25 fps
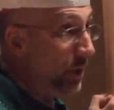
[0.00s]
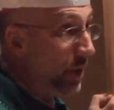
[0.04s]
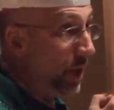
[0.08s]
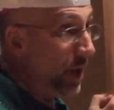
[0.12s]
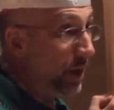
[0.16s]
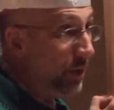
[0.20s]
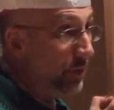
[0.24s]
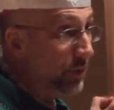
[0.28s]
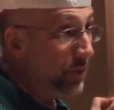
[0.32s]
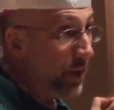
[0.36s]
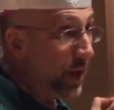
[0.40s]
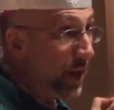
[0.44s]

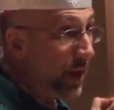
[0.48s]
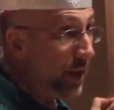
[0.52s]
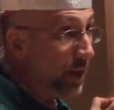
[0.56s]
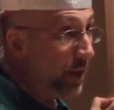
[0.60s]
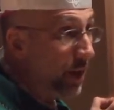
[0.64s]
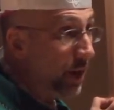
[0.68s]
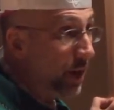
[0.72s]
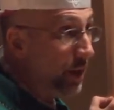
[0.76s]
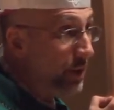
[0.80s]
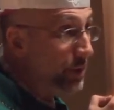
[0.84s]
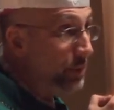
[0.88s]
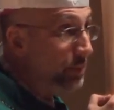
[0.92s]
love that
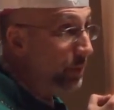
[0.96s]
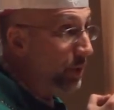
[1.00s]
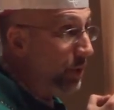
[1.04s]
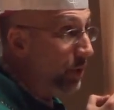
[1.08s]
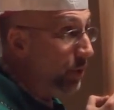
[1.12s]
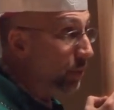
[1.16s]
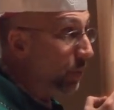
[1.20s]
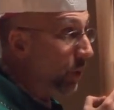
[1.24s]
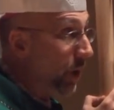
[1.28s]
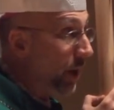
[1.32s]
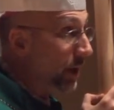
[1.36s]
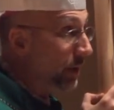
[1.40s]
a husband
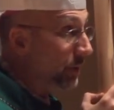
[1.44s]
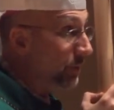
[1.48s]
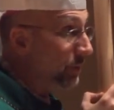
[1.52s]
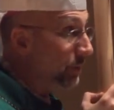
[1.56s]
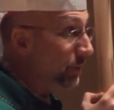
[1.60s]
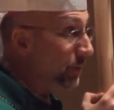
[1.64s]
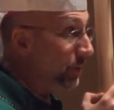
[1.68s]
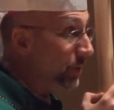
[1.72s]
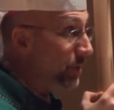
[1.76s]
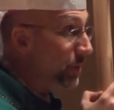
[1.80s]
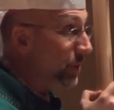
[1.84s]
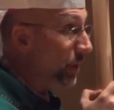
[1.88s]
and
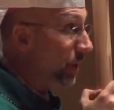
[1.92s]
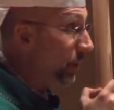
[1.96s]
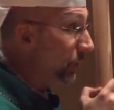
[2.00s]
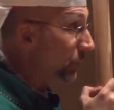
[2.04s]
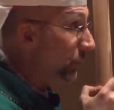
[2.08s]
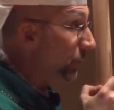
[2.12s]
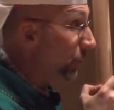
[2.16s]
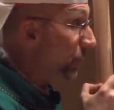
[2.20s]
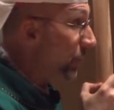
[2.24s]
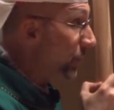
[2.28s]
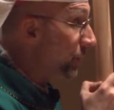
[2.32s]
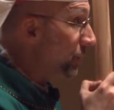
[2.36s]
wife share
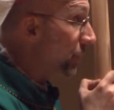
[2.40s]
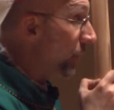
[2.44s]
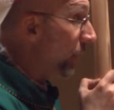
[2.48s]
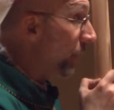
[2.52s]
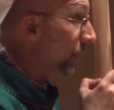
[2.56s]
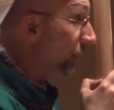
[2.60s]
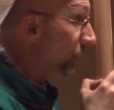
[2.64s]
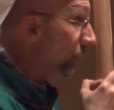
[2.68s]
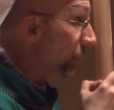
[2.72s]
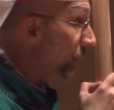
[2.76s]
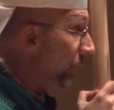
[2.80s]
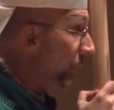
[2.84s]
for each other